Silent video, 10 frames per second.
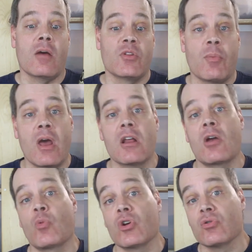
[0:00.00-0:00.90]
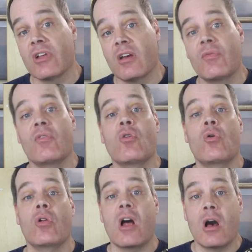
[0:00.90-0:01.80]
Depending on where you live, the
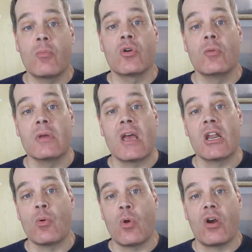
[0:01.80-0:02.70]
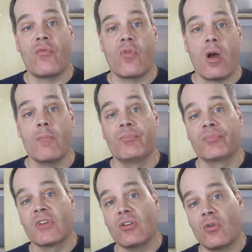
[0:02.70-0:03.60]
local hub could be anywhere from,
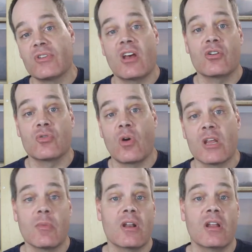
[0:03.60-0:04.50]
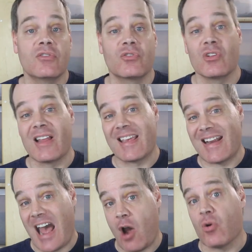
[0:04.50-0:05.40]
you know, 10 or 20 minutes to like
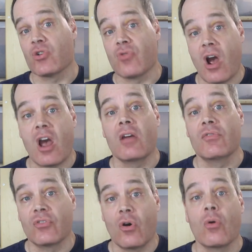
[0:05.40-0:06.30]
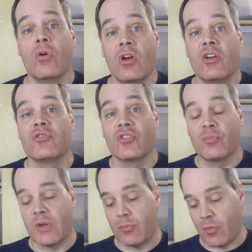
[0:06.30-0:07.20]
an hour drive. So
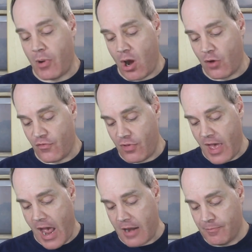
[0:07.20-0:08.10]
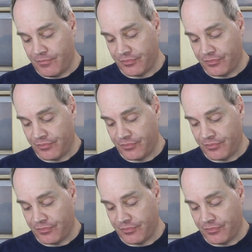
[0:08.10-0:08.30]
just be prepared for that.